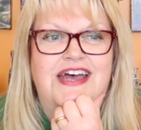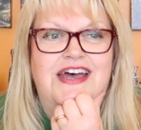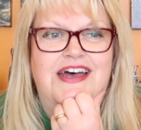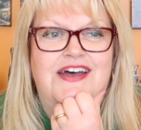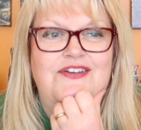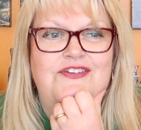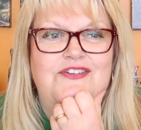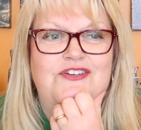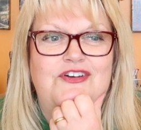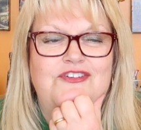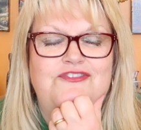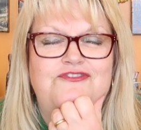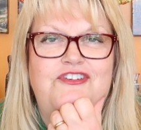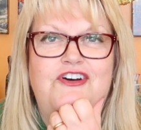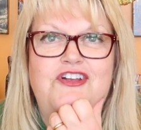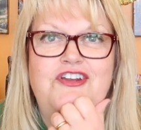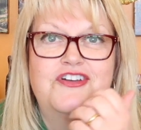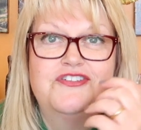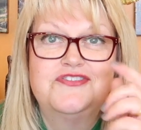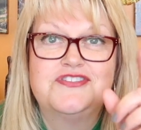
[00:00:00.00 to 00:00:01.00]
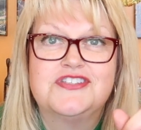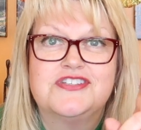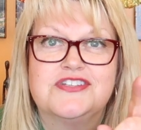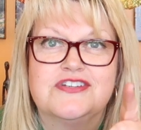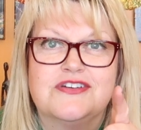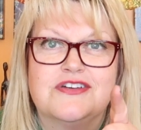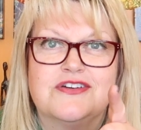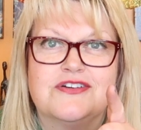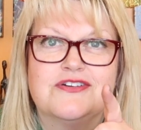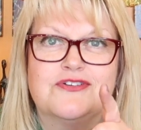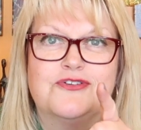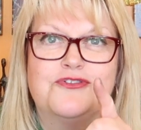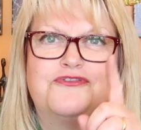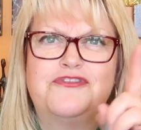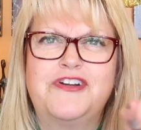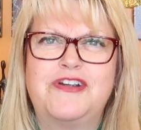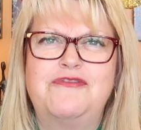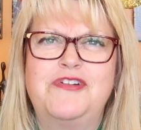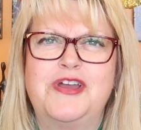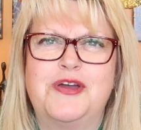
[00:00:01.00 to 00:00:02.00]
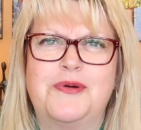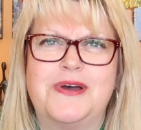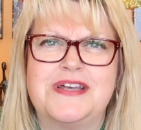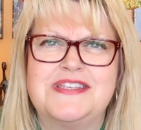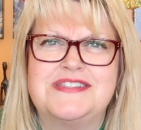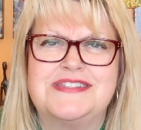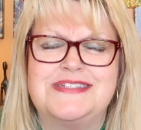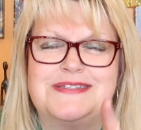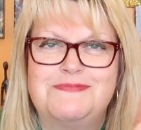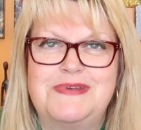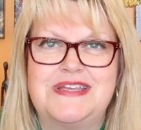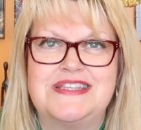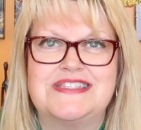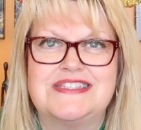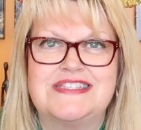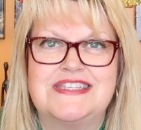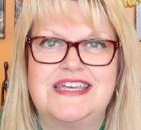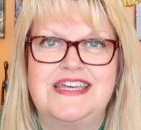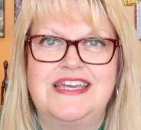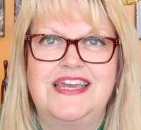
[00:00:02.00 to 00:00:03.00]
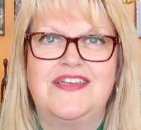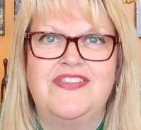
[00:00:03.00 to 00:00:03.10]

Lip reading: I followed, or friend requested Mitzi.